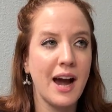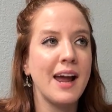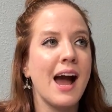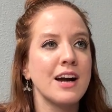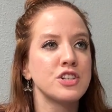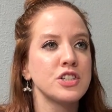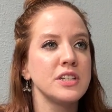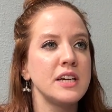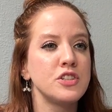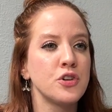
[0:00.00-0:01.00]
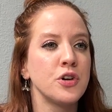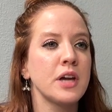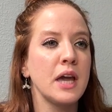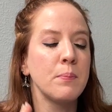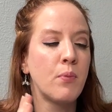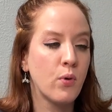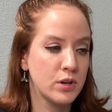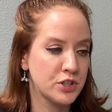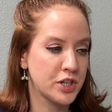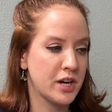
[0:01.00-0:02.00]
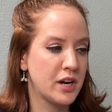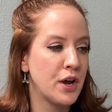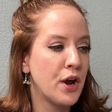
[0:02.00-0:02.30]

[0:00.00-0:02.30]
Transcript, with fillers: I actually took a portion